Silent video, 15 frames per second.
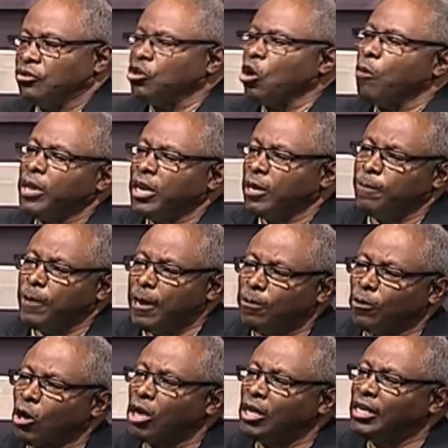so many
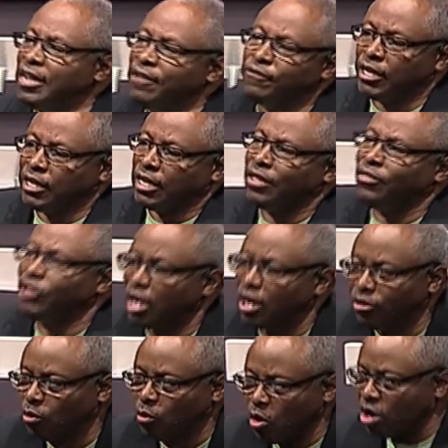people are living in the
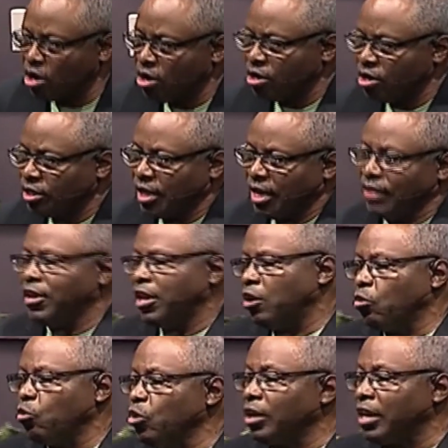other word and they
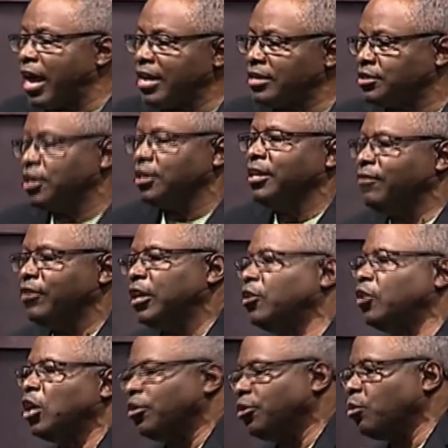don't realize they're living in the other